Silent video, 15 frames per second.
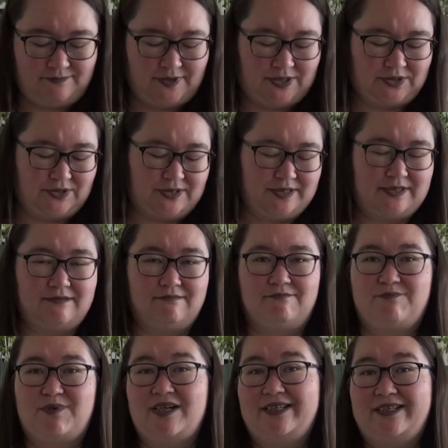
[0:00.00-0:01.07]
because
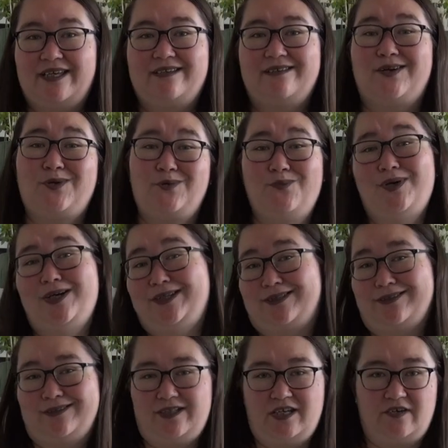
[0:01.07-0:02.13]
by then I
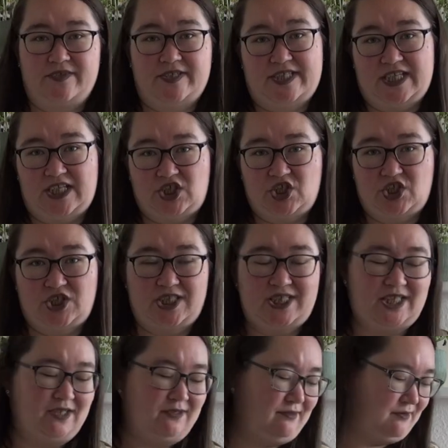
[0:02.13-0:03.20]
might have stitched
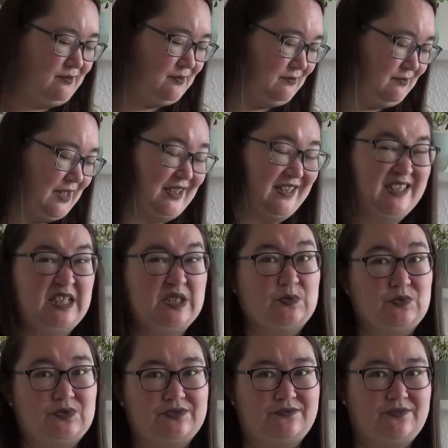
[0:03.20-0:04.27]
at
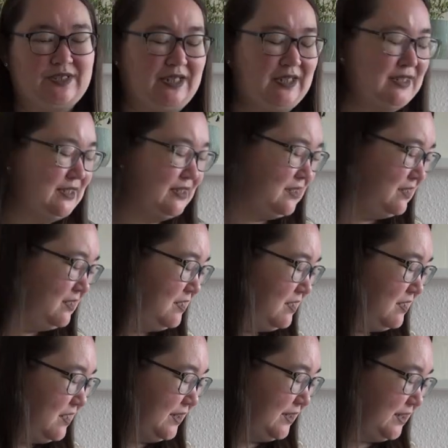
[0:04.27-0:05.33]
least one of these.
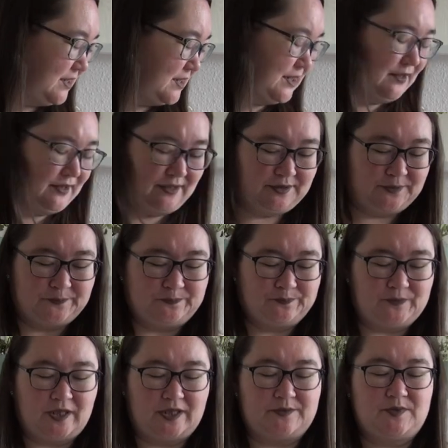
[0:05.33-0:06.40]
I did start
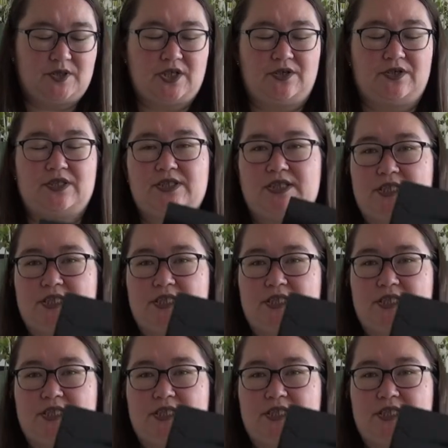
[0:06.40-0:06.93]
and I'm showing you